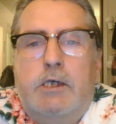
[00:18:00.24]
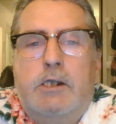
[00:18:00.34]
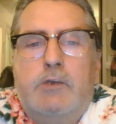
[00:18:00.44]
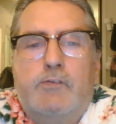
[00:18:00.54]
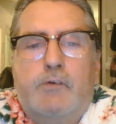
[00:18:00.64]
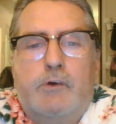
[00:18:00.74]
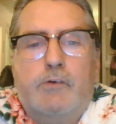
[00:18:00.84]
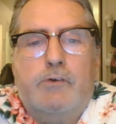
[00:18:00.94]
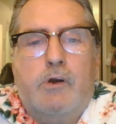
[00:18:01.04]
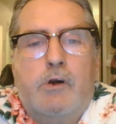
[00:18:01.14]
as far as
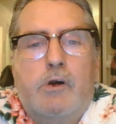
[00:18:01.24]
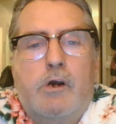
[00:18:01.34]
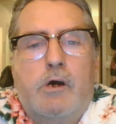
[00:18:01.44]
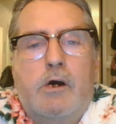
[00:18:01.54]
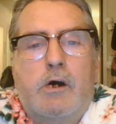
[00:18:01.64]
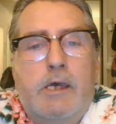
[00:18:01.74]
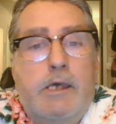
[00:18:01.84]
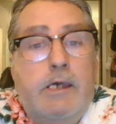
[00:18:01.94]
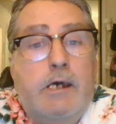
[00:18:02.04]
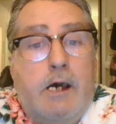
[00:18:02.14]
our
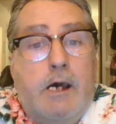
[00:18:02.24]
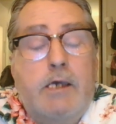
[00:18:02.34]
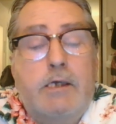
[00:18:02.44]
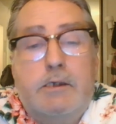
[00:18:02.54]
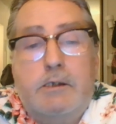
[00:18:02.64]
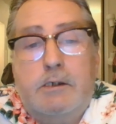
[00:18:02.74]
AI,